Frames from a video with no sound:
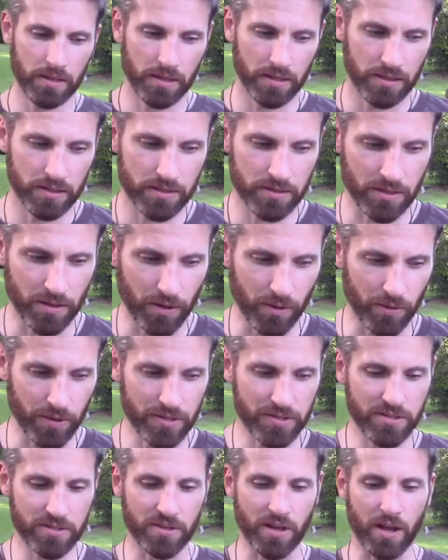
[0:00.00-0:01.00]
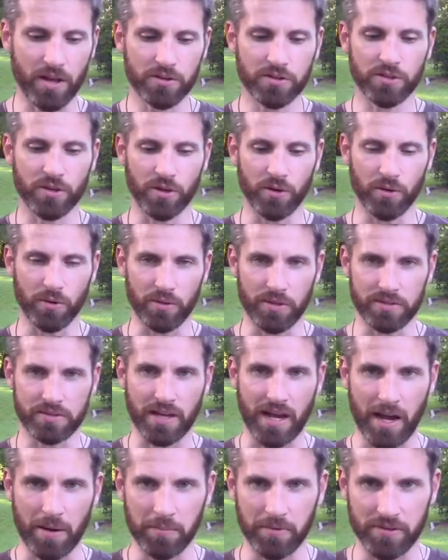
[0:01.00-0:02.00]
So this is also the
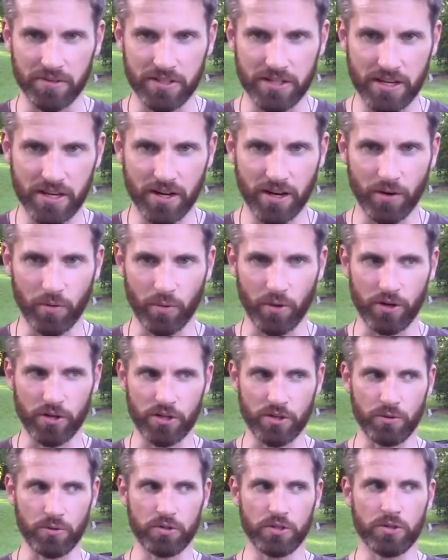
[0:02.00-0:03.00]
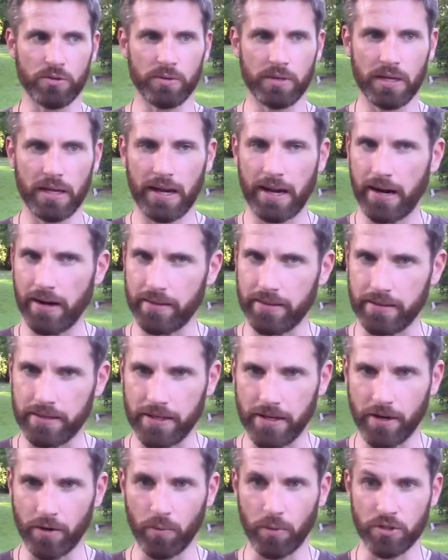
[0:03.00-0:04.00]
time of the year where you get out of the
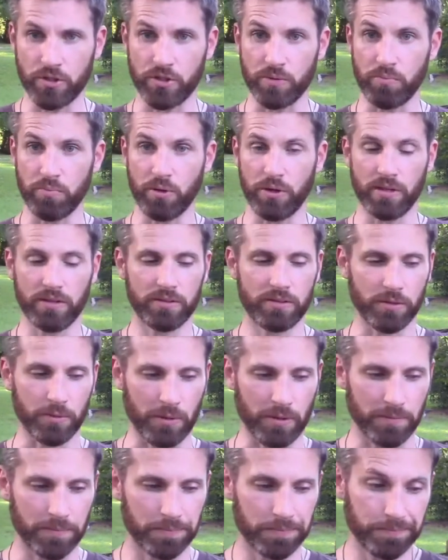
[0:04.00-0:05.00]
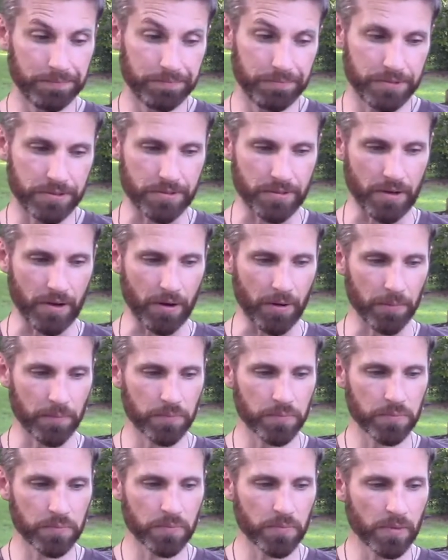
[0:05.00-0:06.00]
year what you put into it. So
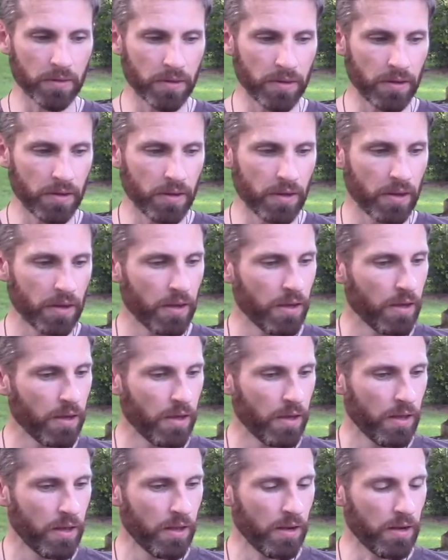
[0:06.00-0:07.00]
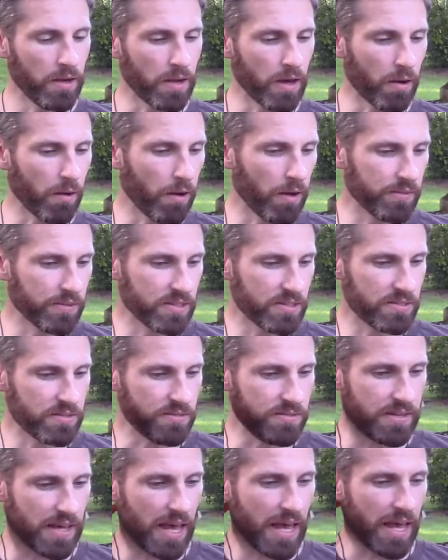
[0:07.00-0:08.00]
now on this
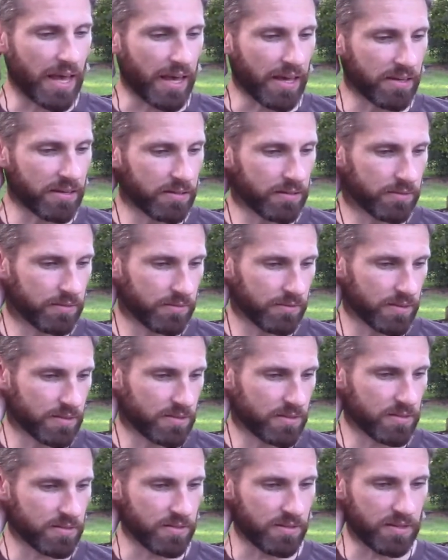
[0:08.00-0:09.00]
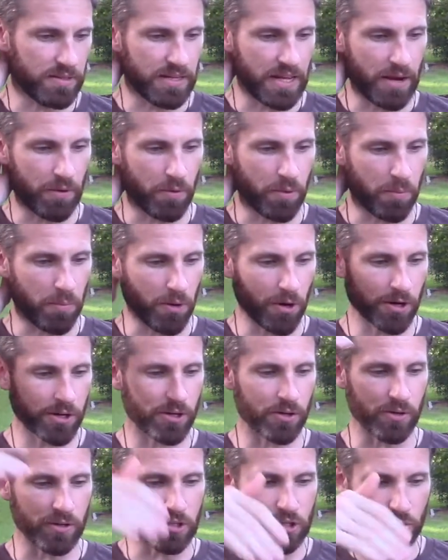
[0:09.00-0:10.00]
day, this is the day where
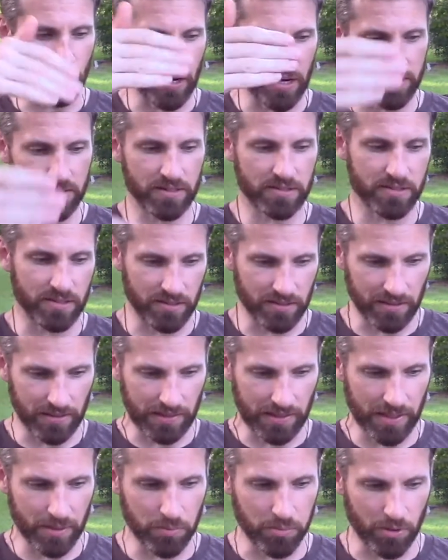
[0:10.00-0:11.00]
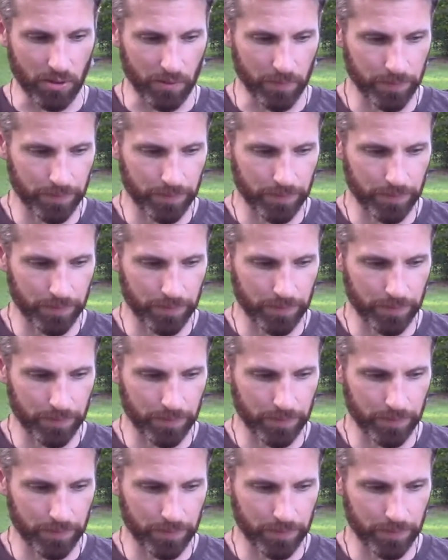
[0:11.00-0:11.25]
Mercury transits into Libra.